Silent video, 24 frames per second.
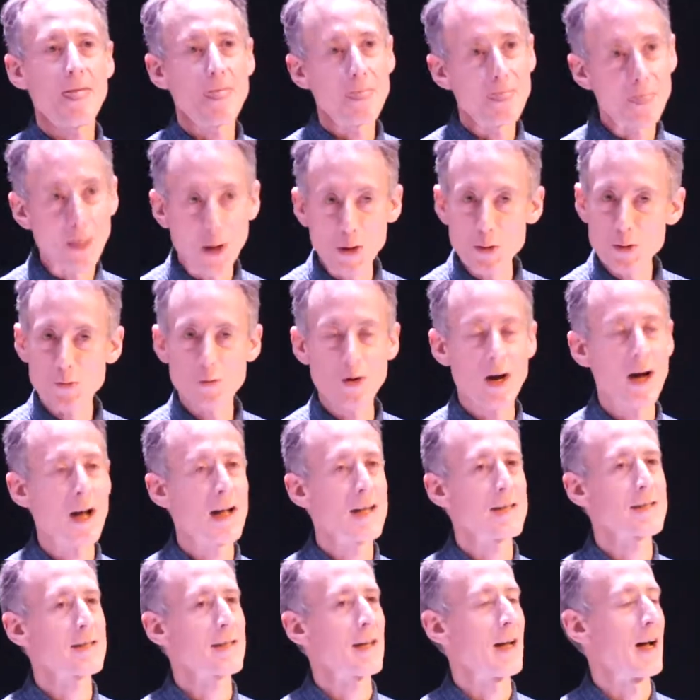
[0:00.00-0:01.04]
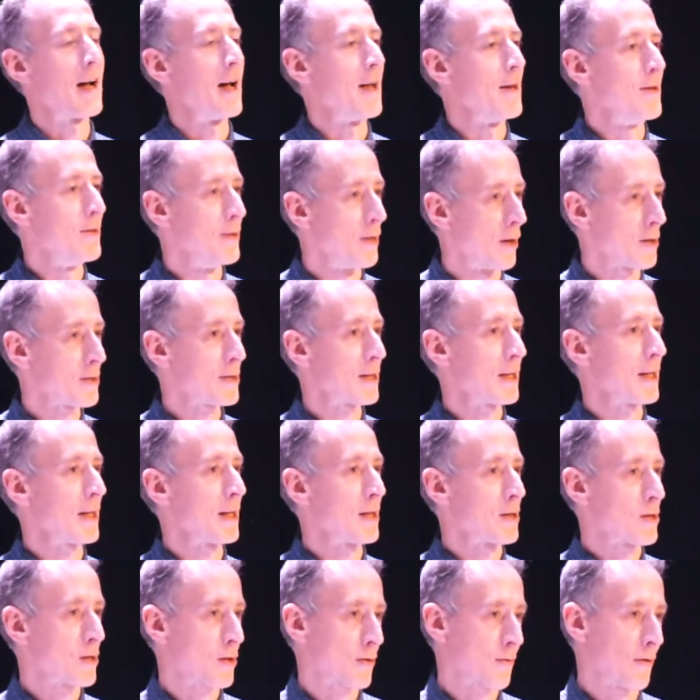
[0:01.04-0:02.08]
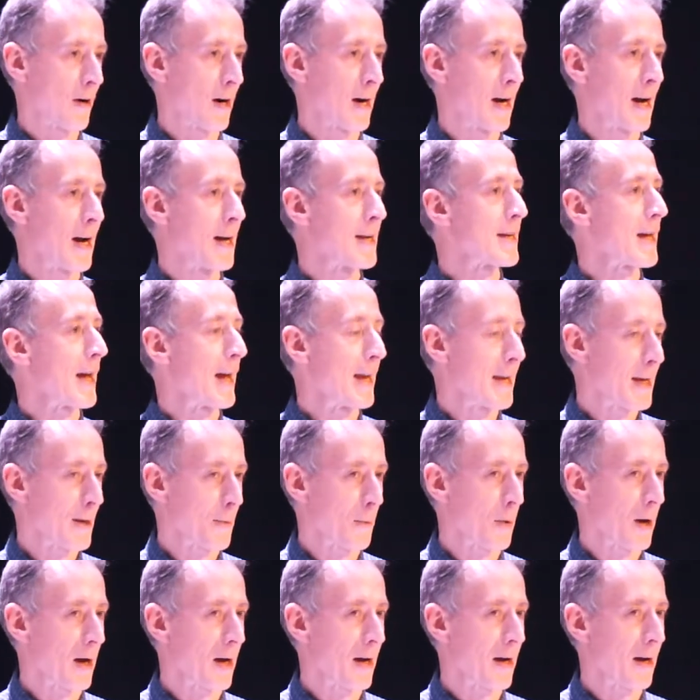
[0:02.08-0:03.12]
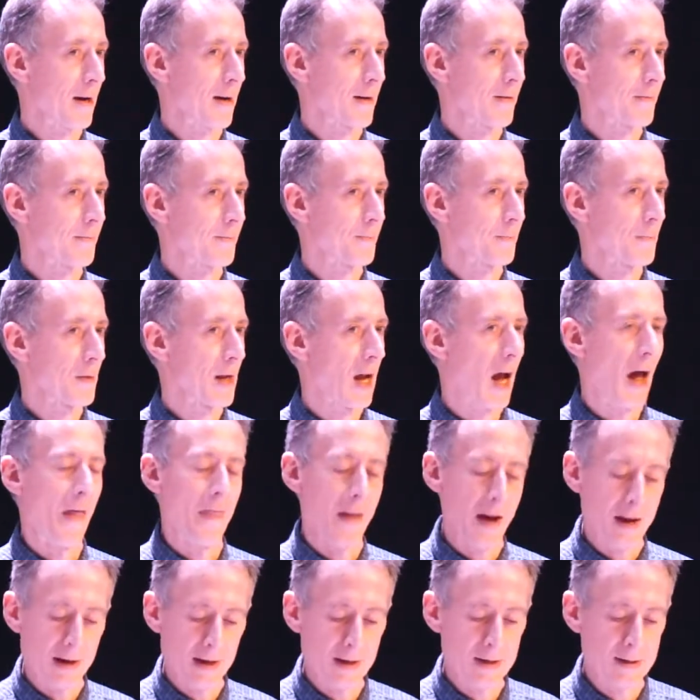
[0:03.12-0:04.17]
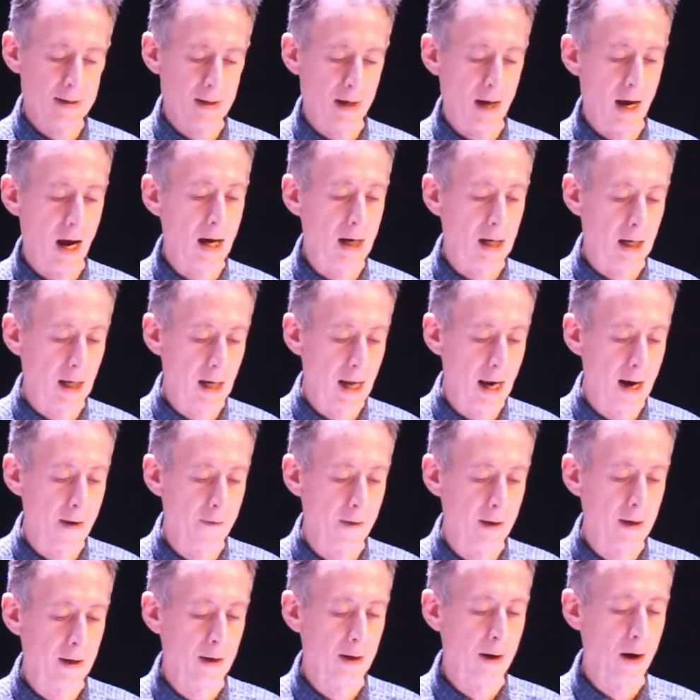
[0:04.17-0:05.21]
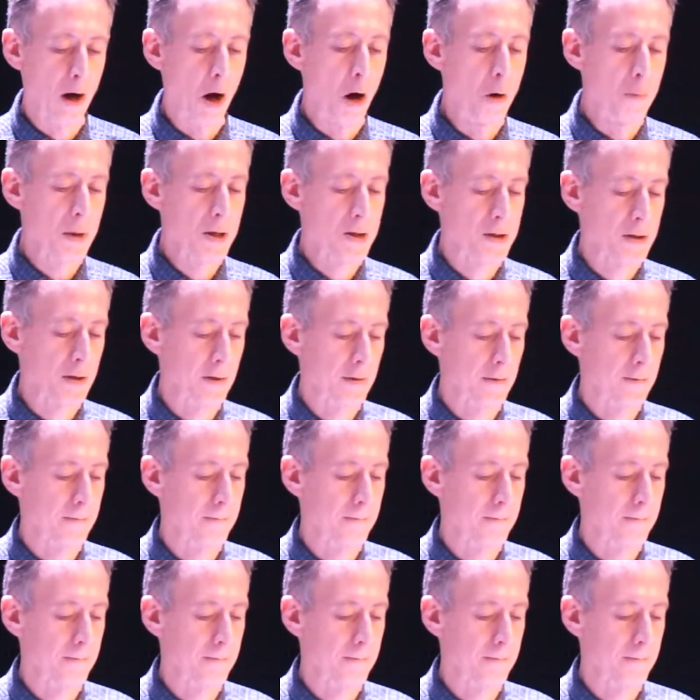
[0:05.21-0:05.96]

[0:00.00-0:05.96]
those rights are not enshrined anywhere. And that is a glaring omission.